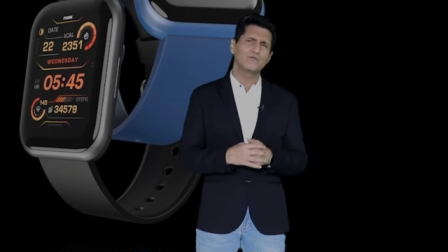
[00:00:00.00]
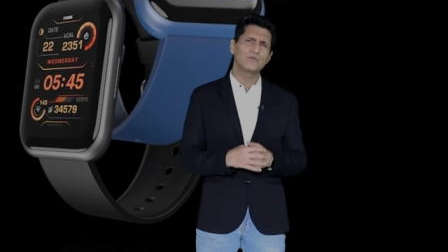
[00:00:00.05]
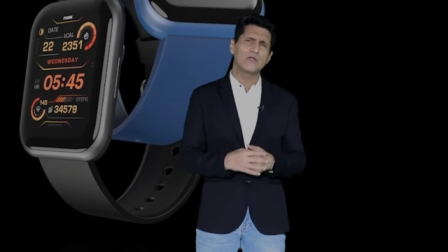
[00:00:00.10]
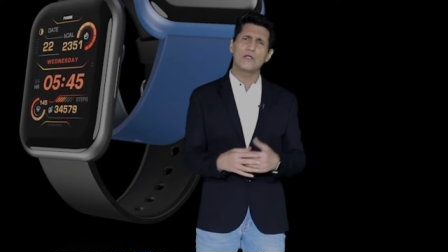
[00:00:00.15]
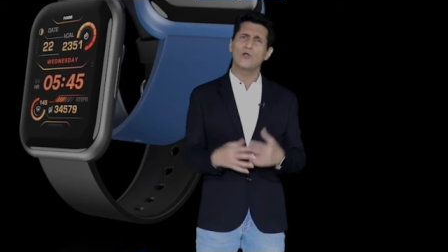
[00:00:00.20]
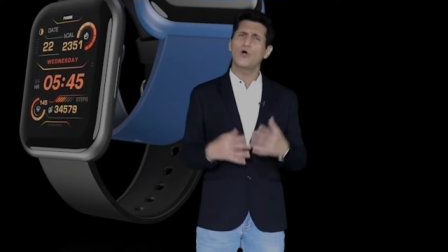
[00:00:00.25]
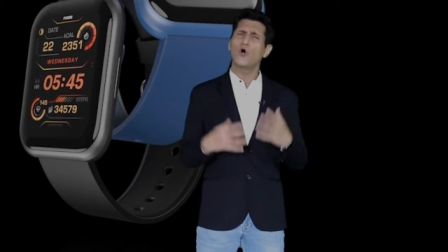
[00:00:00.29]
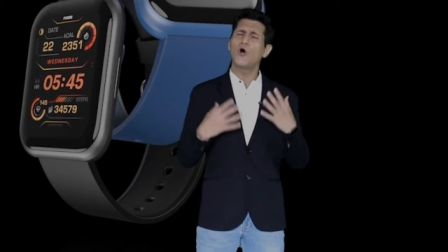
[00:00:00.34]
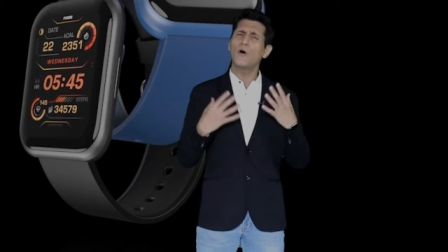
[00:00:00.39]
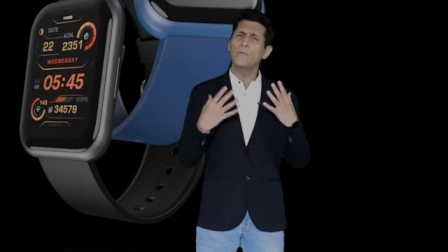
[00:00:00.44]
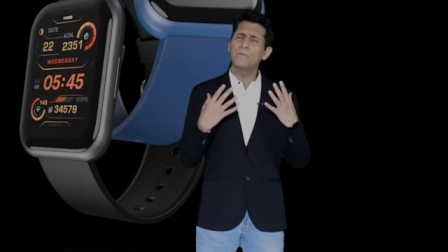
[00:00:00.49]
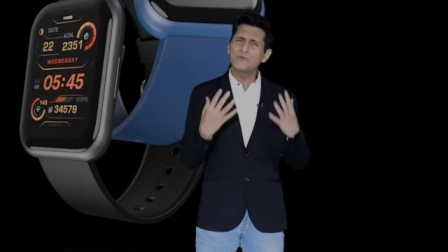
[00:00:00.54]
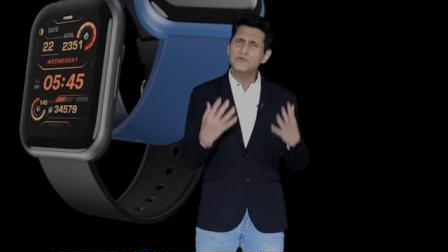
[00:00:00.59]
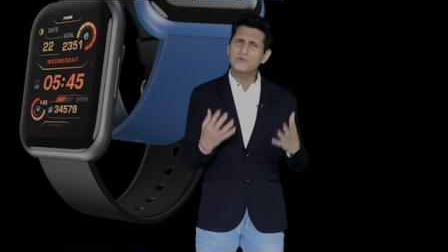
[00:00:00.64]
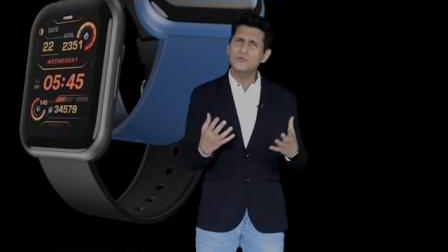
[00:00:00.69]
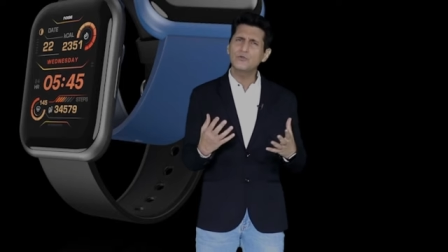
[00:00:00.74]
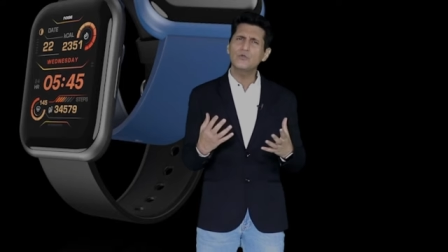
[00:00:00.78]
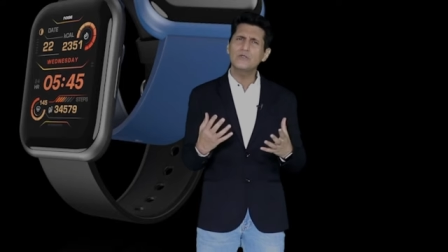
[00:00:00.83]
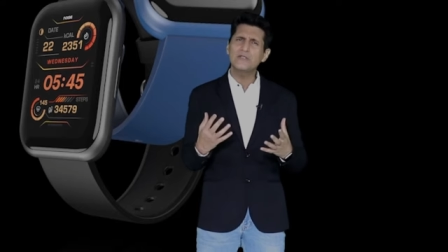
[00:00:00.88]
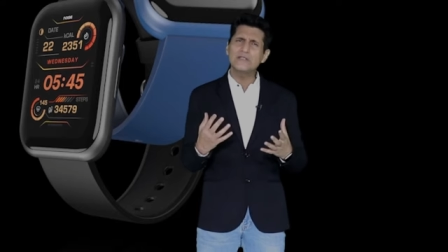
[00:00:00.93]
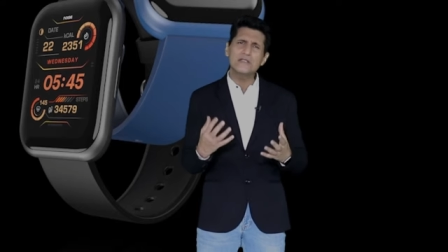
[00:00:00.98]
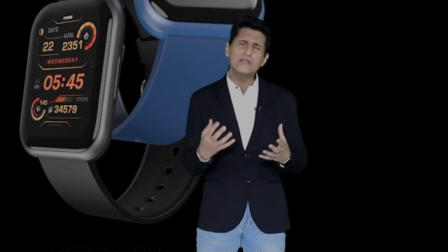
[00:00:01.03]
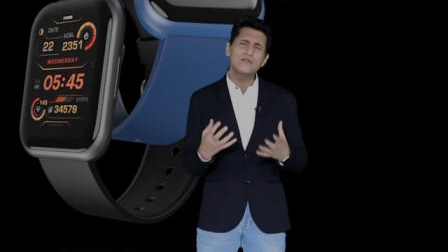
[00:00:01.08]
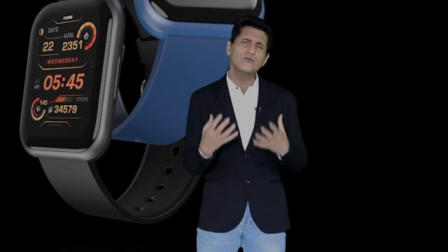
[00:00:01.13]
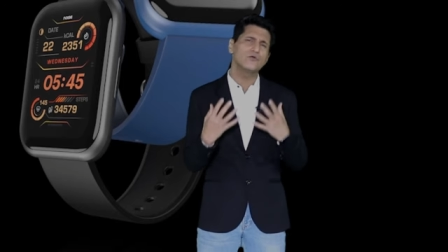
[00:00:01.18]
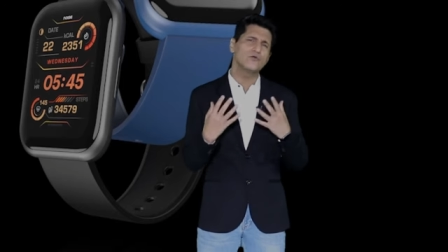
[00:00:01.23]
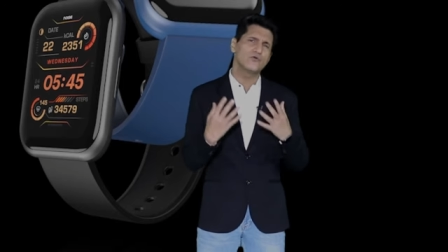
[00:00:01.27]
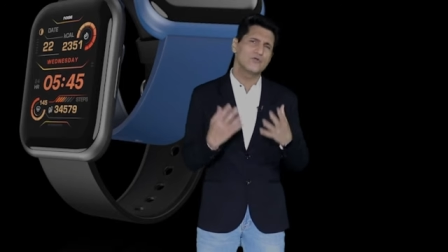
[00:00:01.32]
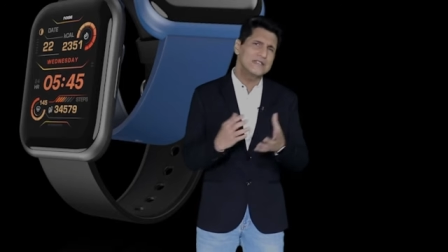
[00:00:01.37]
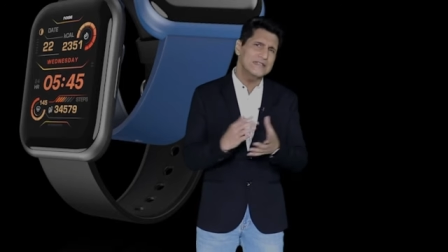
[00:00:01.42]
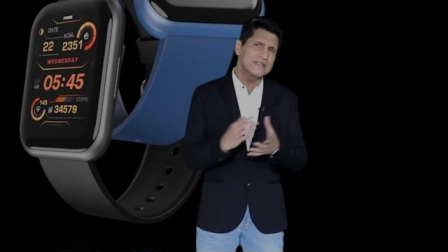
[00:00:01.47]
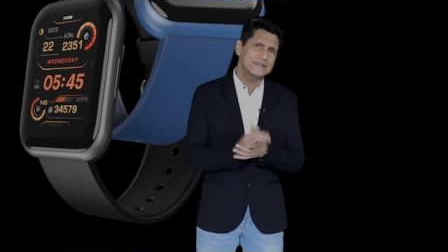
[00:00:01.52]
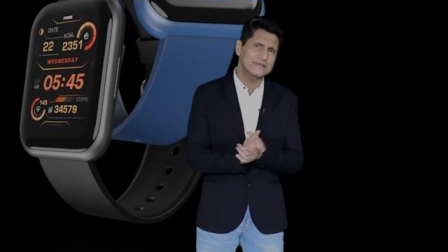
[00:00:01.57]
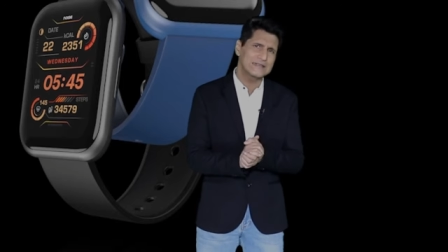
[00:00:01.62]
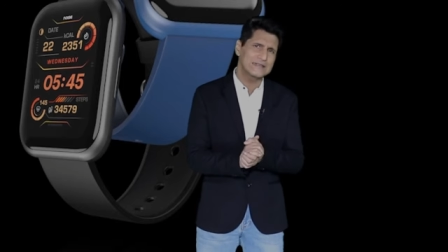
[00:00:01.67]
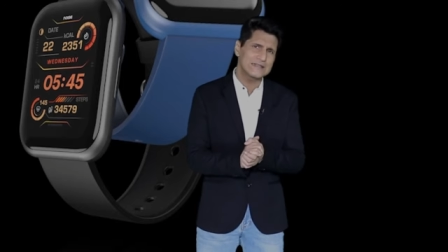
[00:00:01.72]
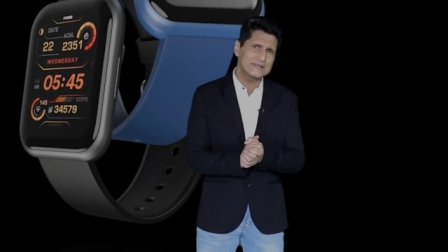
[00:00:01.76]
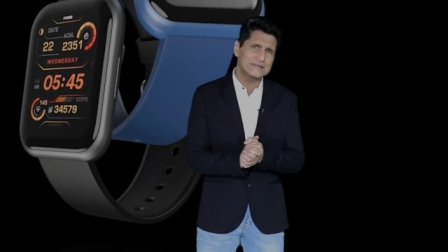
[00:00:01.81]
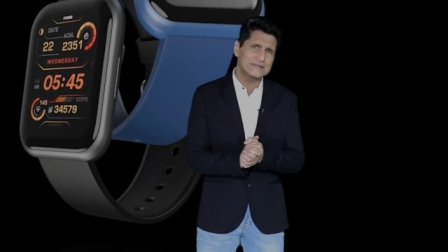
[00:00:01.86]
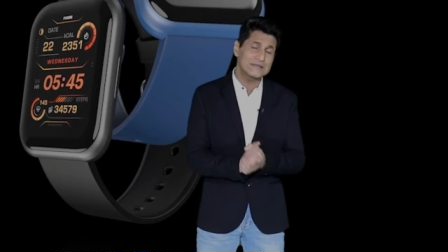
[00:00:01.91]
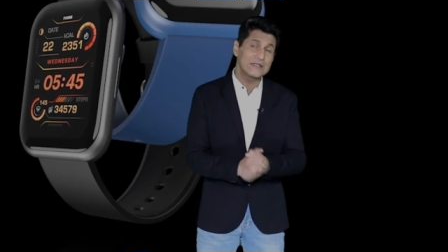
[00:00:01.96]
an opportunity to
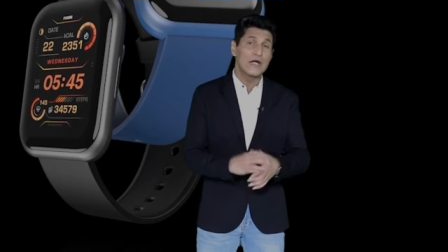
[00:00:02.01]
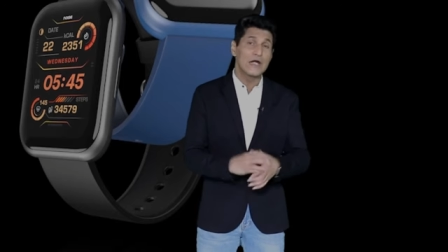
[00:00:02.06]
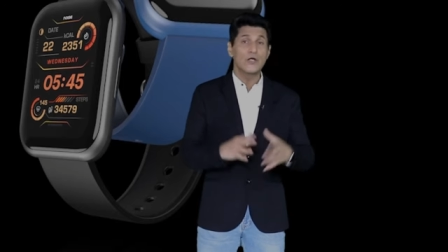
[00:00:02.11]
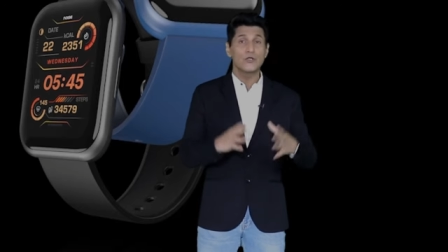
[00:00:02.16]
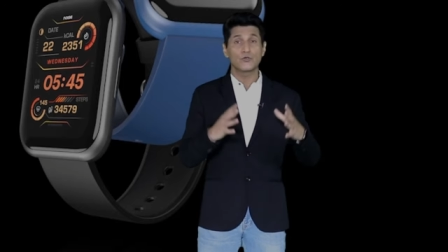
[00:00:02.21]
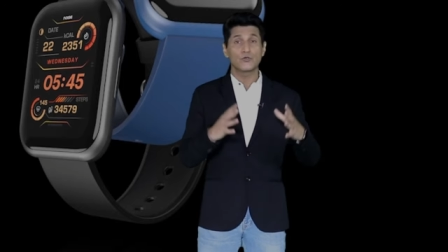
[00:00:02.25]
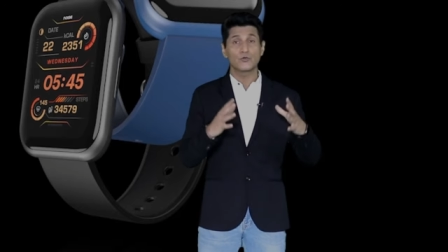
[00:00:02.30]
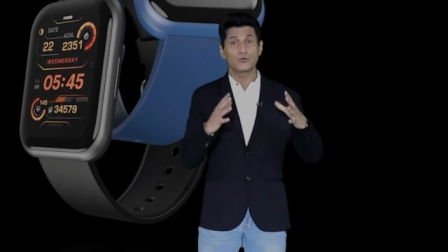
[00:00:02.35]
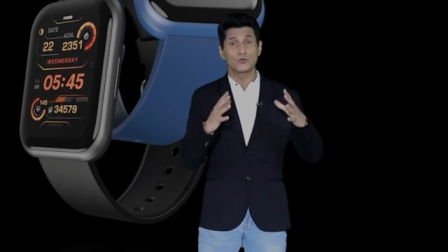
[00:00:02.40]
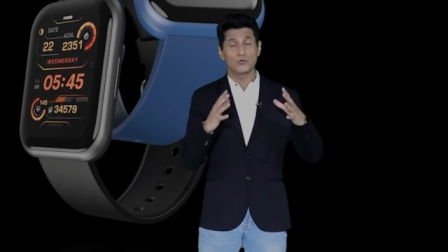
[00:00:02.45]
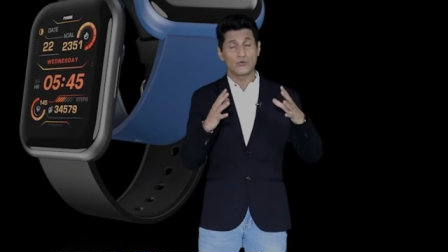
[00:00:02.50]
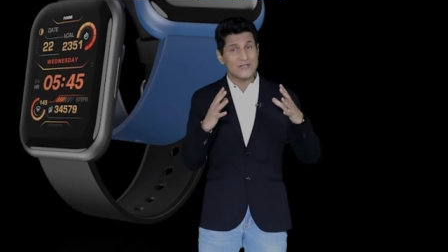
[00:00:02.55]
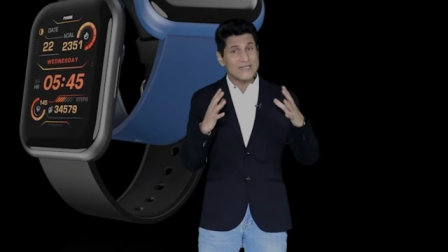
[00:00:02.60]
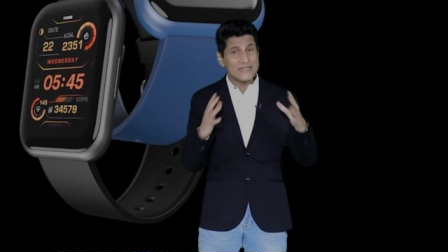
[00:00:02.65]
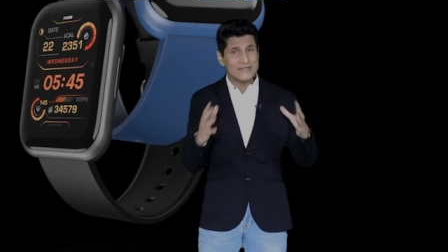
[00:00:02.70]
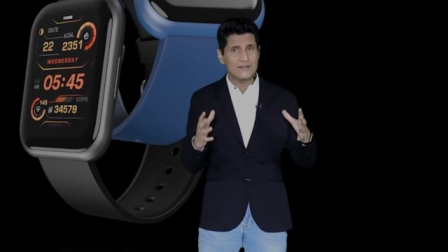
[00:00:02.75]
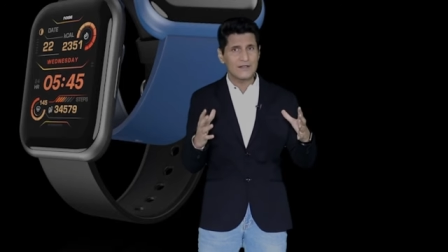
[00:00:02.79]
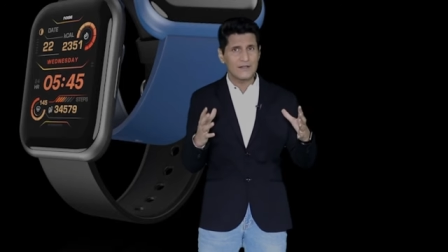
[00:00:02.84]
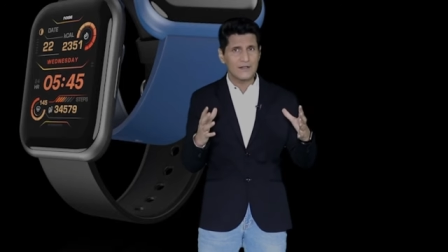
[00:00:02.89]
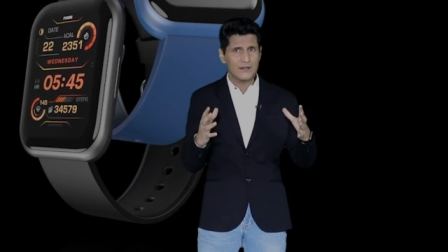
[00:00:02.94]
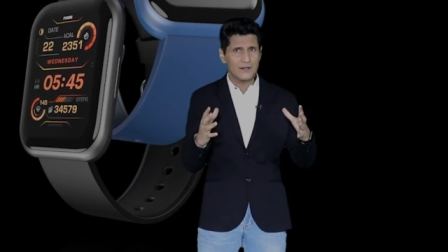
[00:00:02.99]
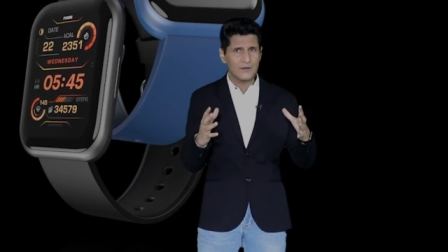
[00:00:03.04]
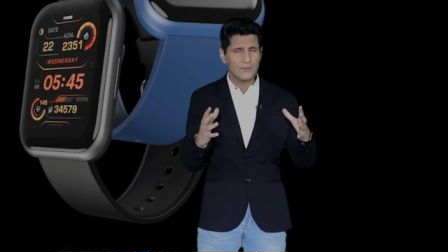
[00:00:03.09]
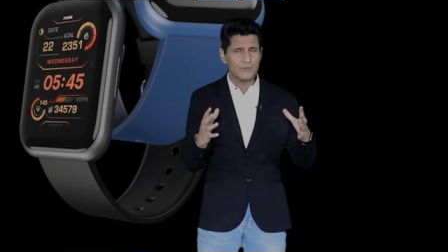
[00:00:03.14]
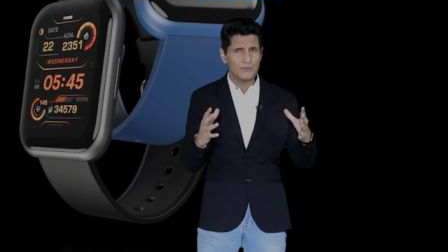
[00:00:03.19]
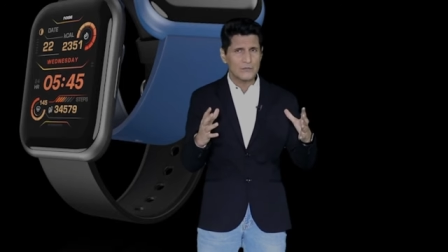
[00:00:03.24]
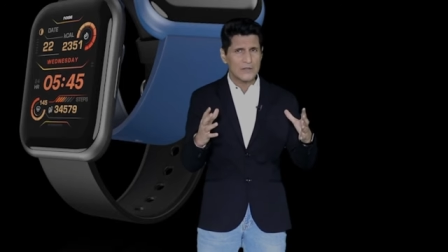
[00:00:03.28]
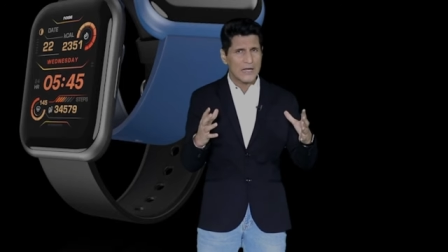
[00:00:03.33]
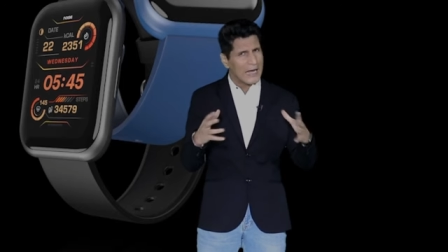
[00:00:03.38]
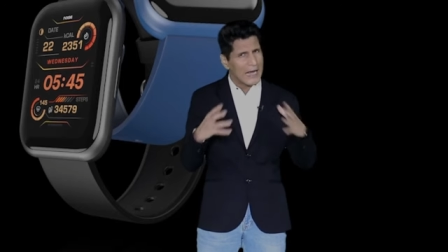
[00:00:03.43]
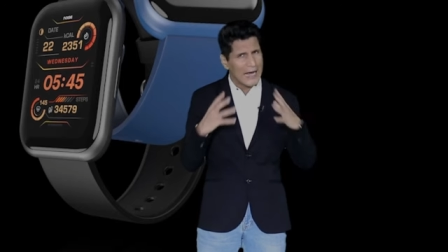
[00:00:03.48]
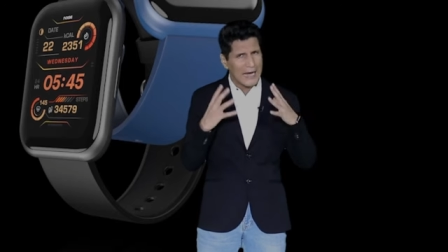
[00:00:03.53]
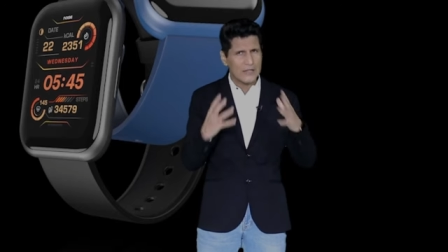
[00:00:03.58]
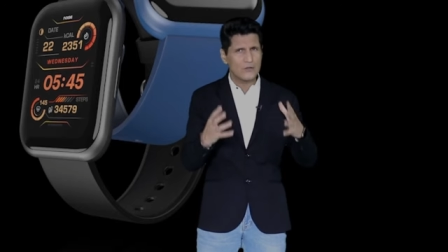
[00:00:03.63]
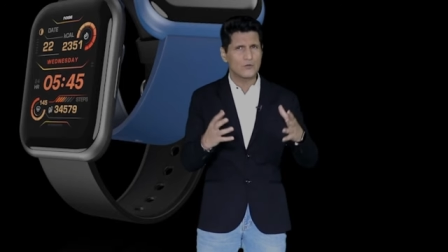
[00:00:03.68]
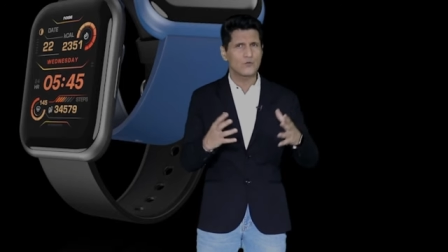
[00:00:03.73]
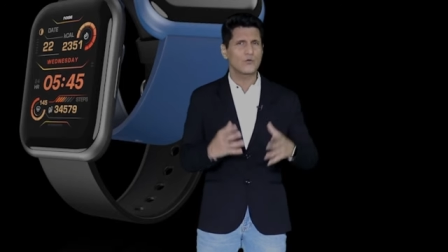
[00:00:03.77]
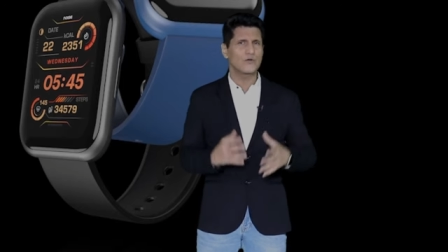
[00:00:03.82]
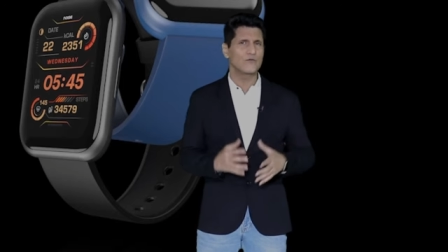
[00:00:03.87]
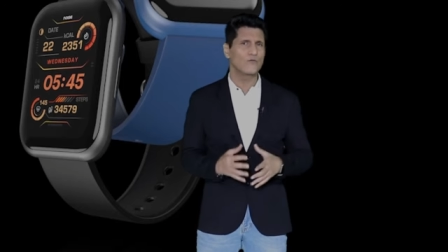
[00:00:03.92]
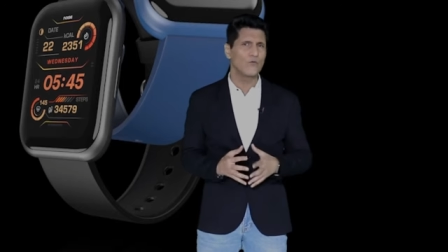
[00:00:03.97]
reassess, to rethink, and
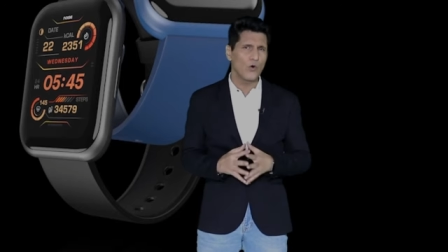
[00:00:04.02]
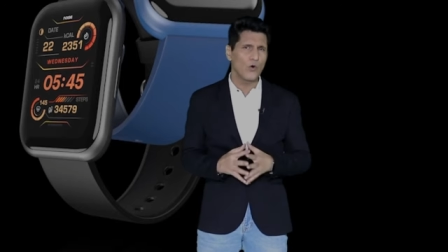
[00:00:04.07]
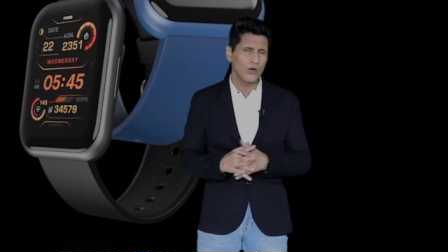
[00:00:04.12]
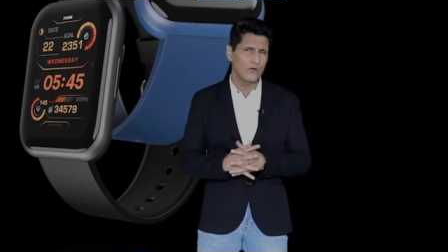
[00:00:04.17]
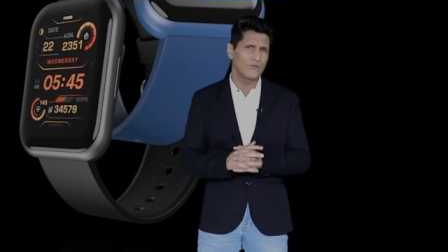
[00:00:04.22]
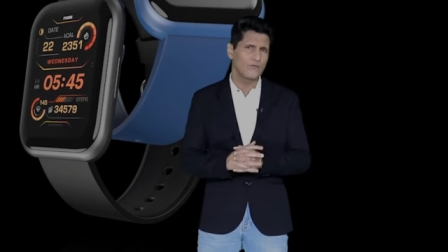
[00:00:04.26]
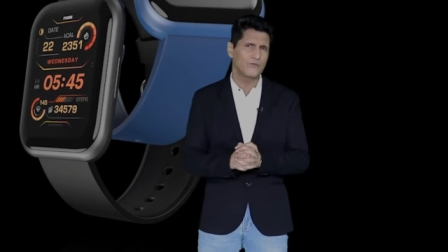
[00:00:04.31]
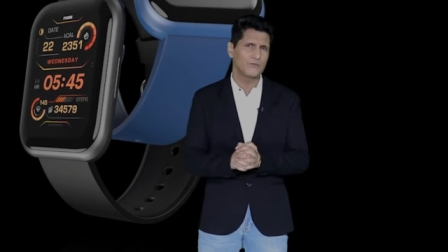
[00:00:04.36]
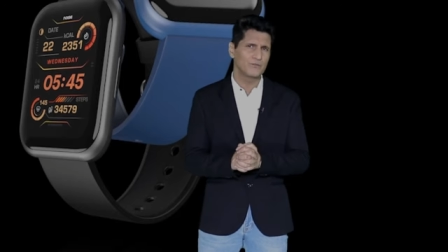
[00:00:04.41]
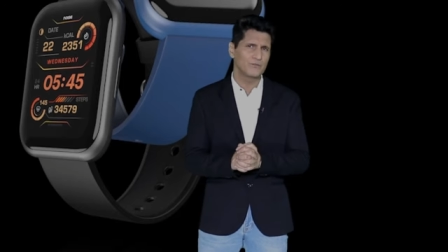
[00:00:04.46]
to evolve.